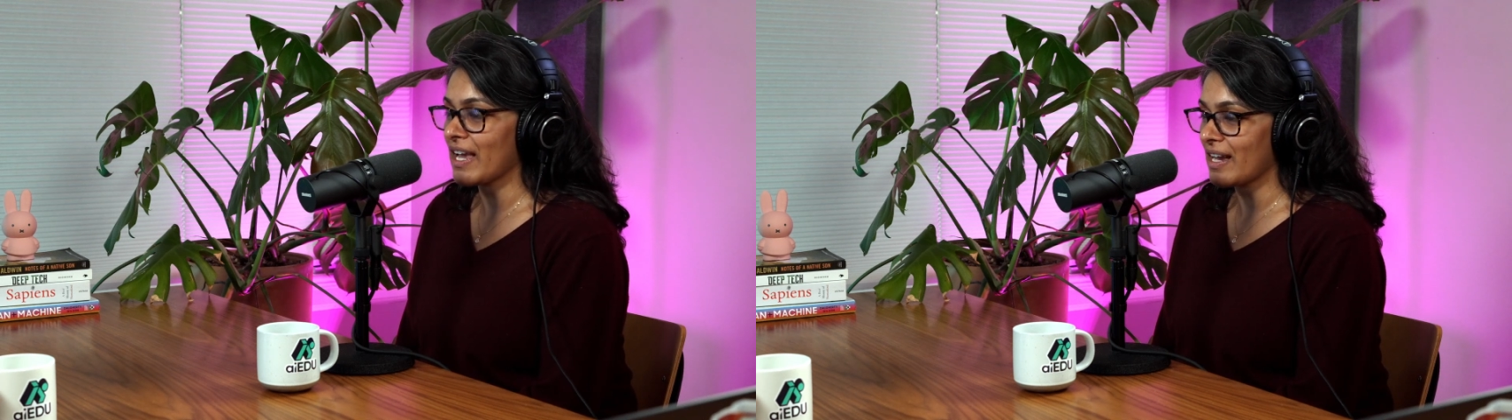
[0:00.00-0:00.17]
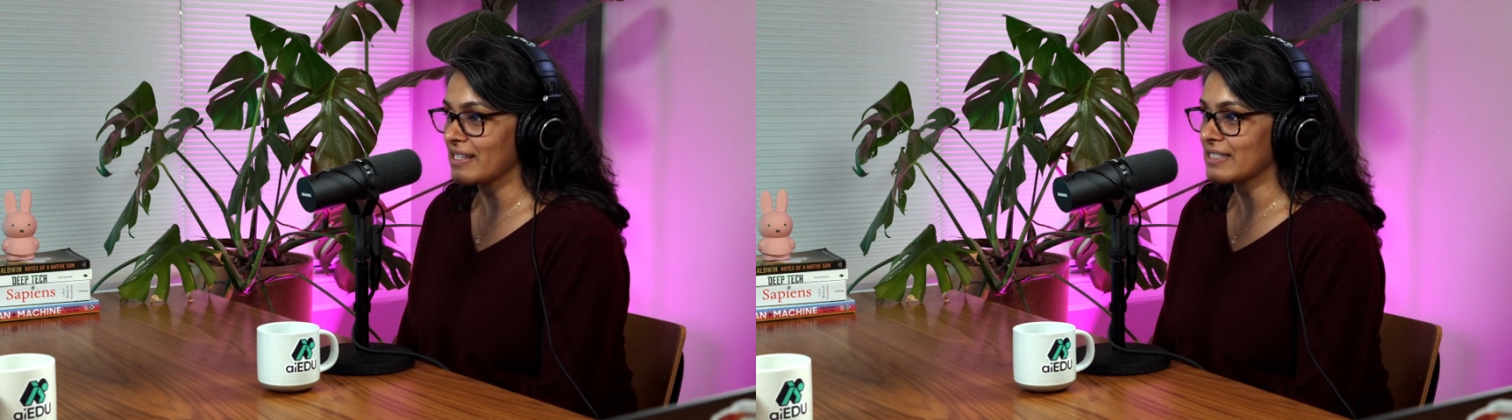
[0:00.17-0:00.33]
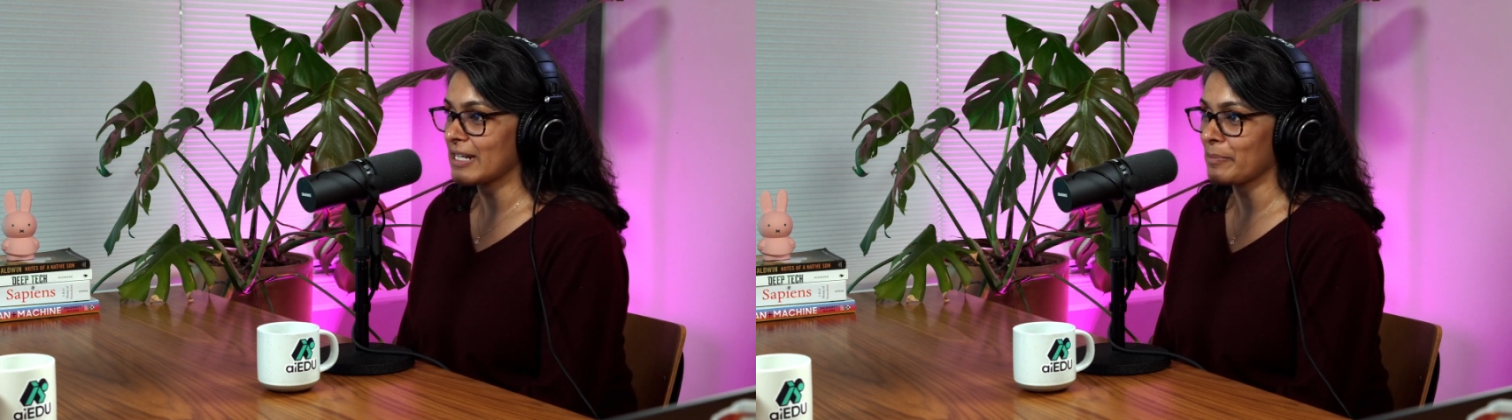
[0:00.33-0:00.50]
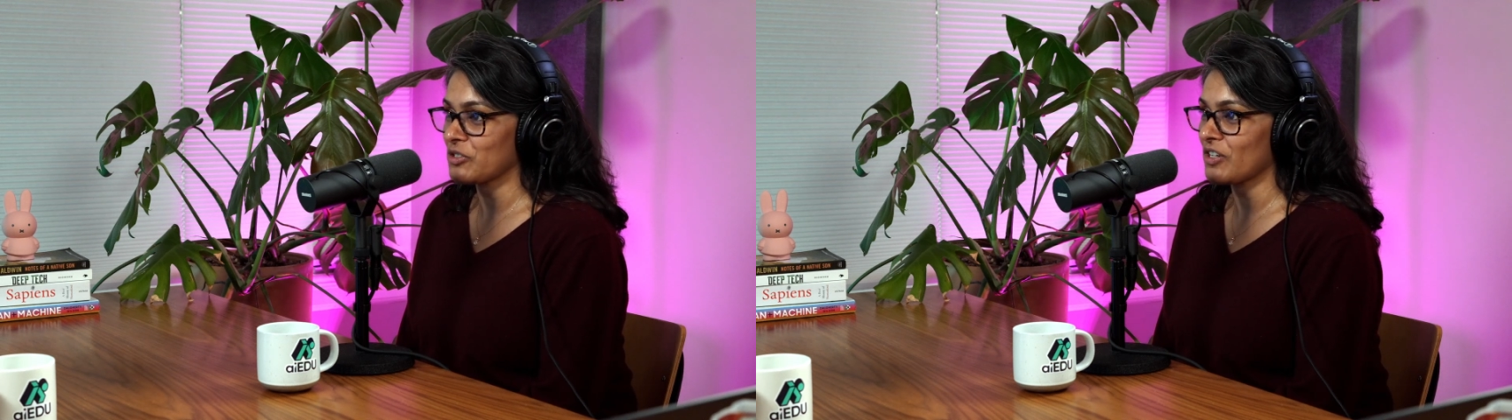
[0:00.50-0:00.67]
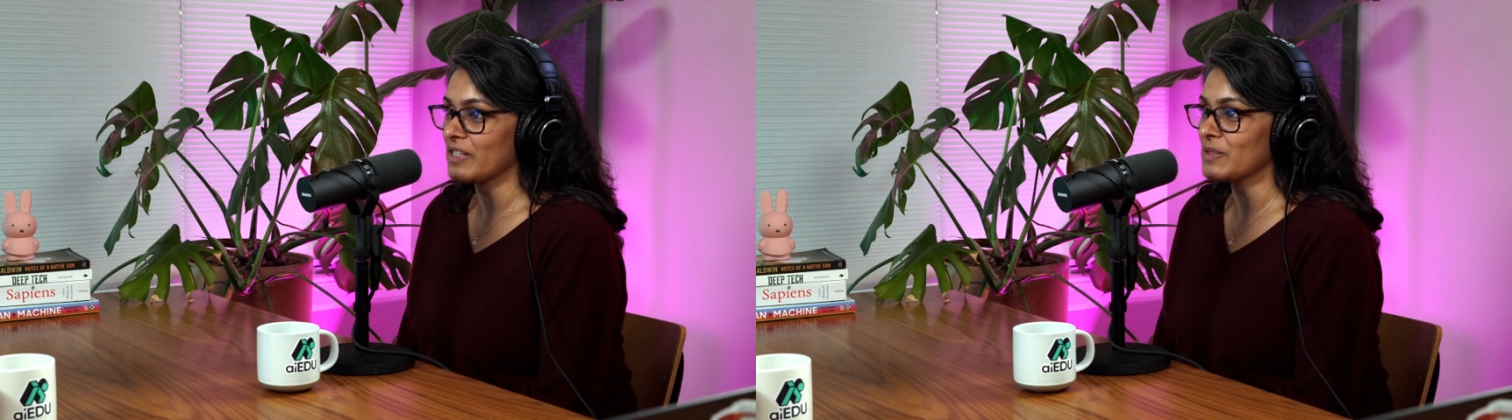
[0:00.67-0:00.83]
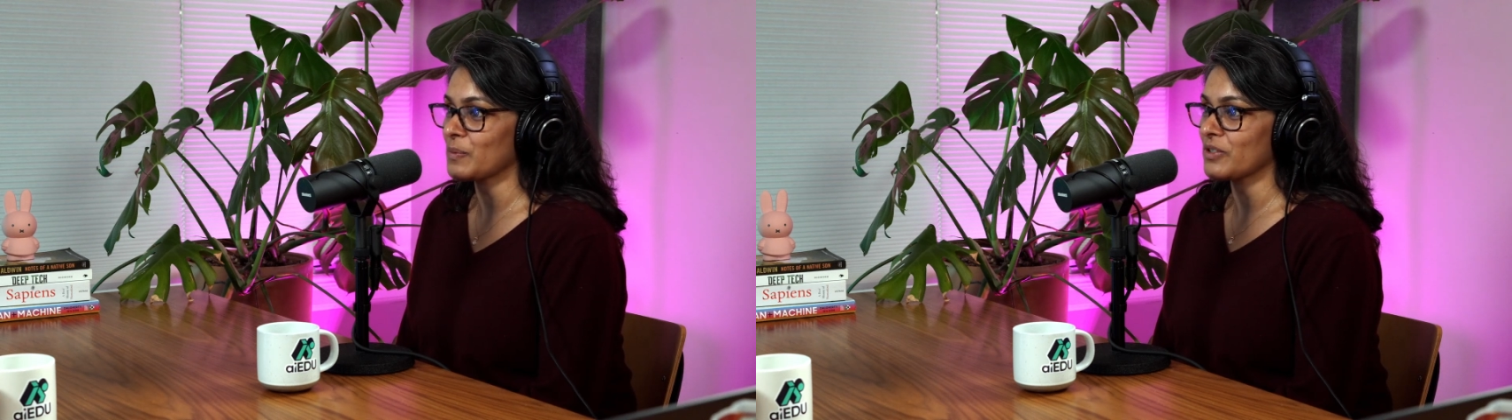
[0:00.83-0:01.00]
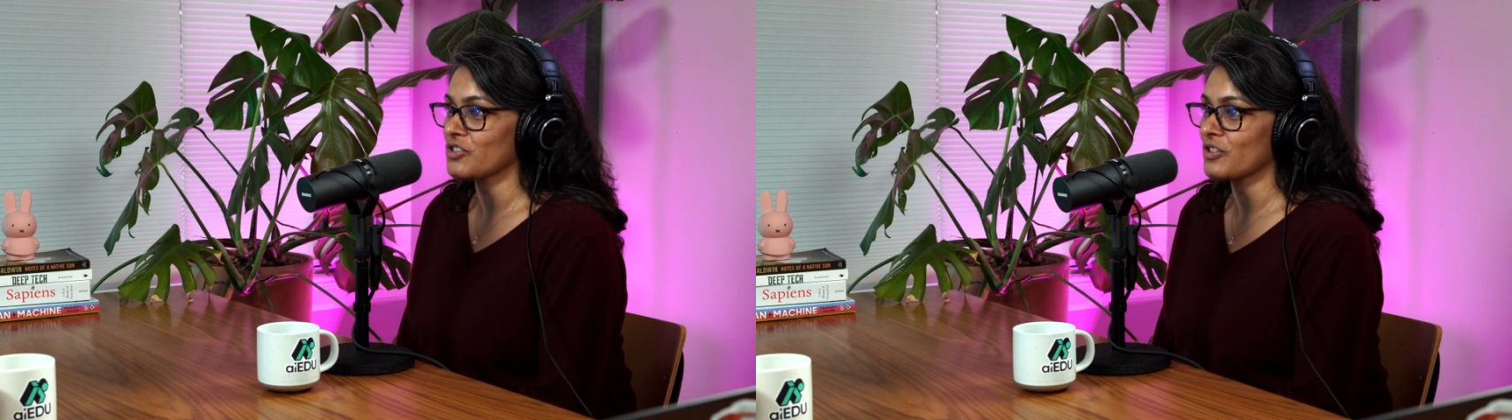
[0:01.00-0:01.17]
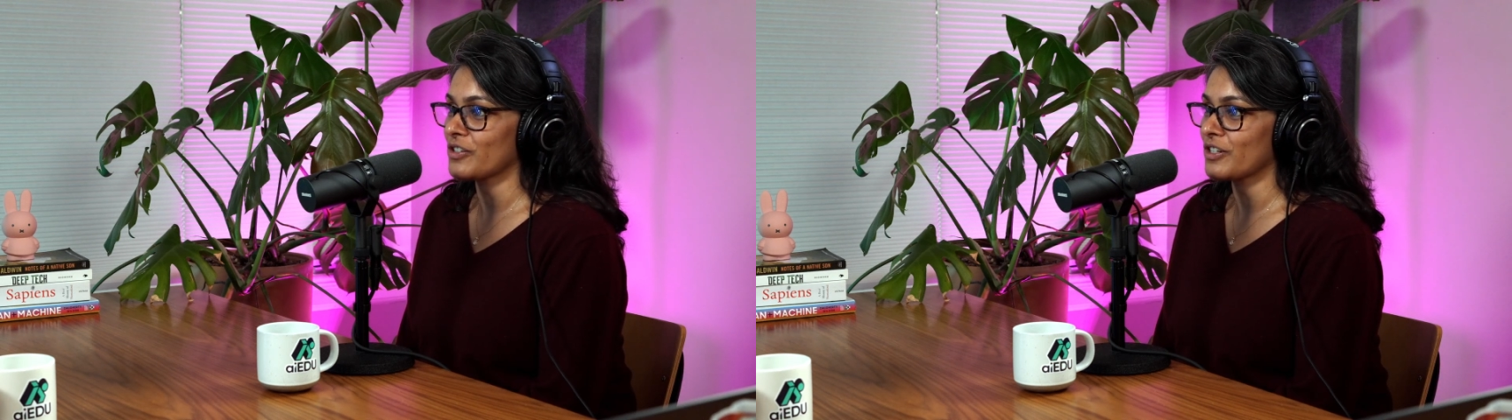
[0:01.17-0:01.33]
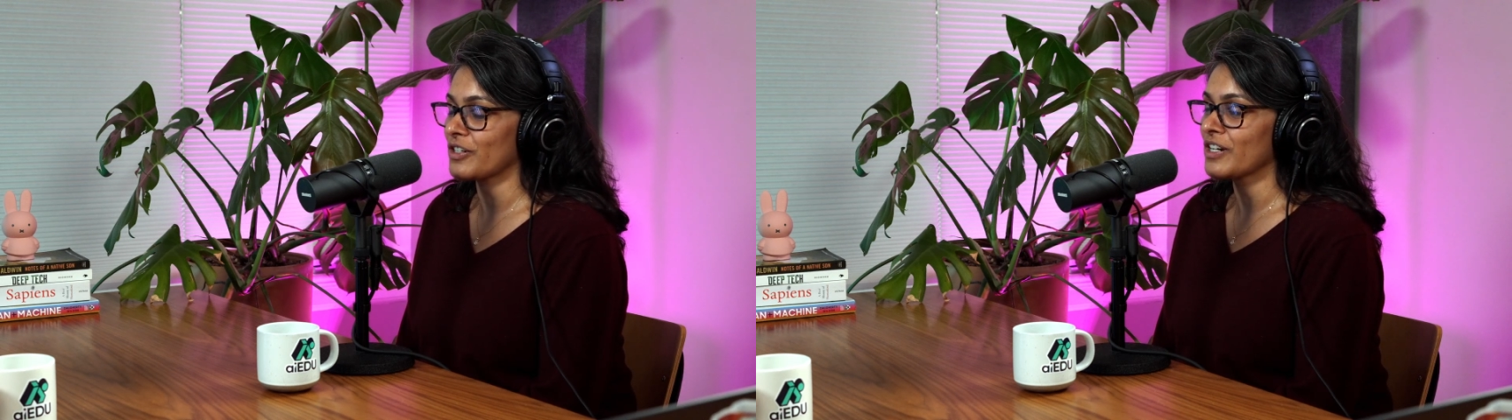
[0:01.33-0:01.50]
AI snapshots, which
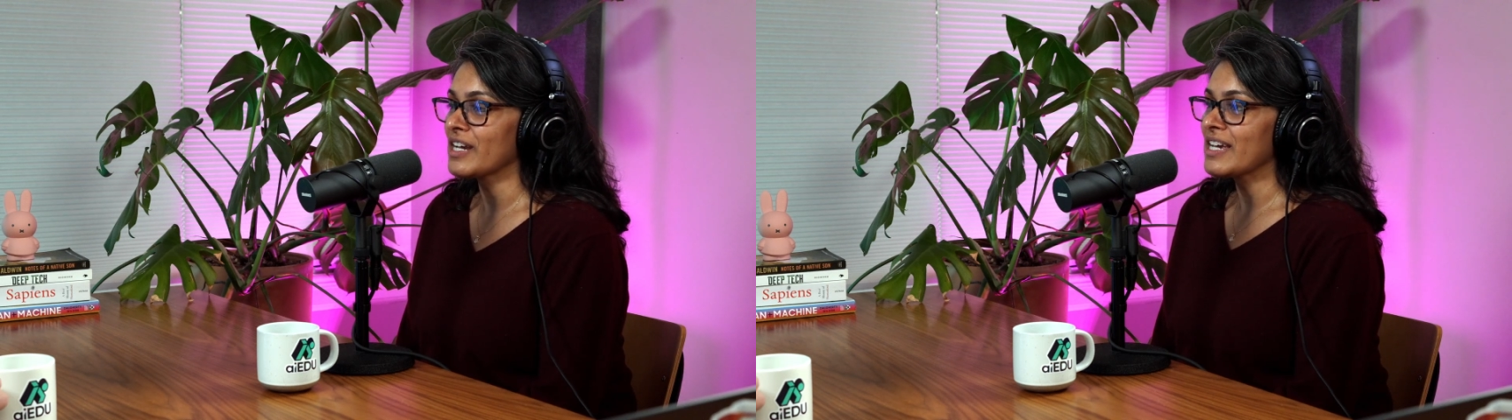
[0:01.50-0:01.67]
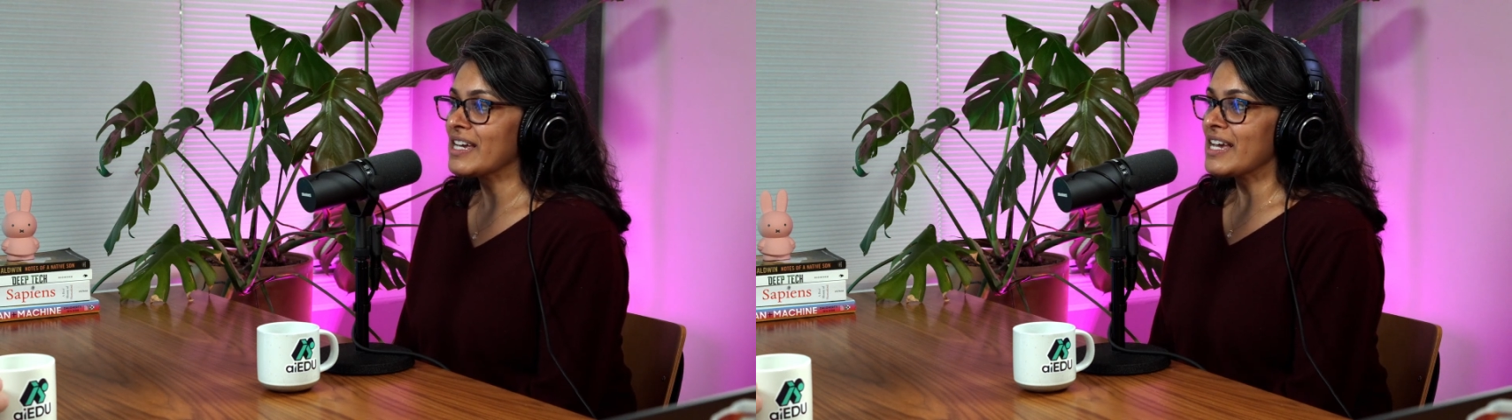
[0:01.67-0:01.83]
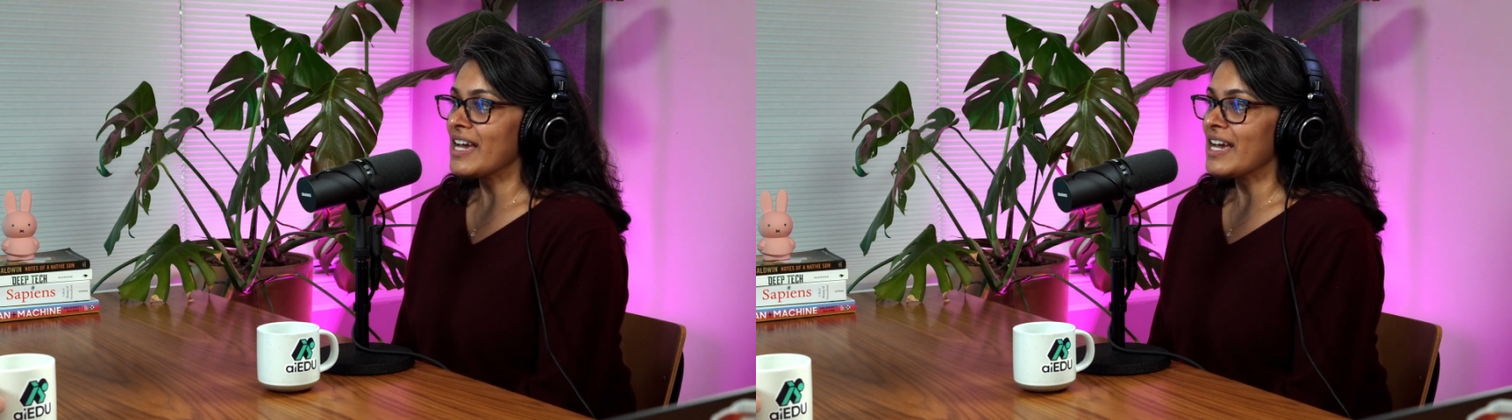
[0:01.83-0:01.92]
are